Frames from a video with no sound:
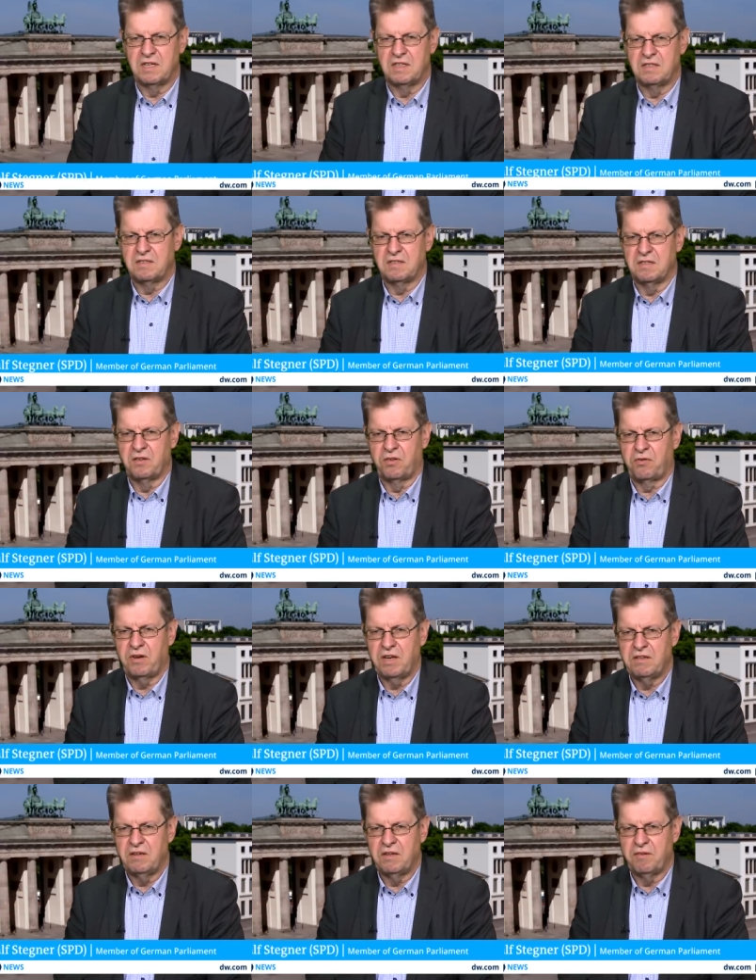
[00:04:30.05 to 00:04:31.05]
that's a
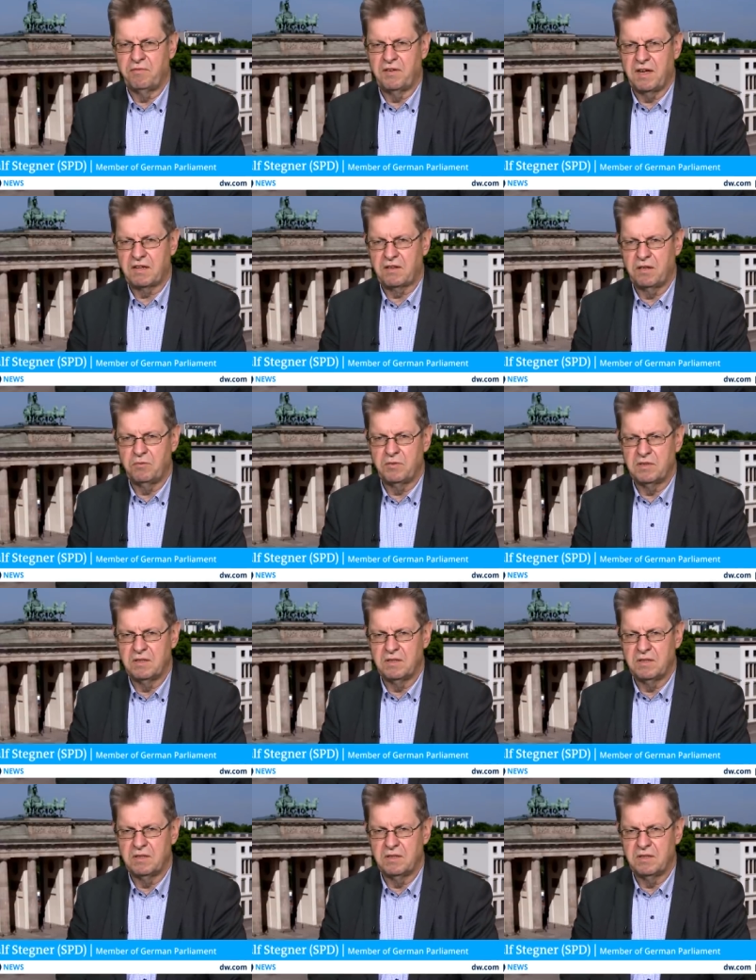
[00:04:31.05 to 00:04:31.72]
threatening fact that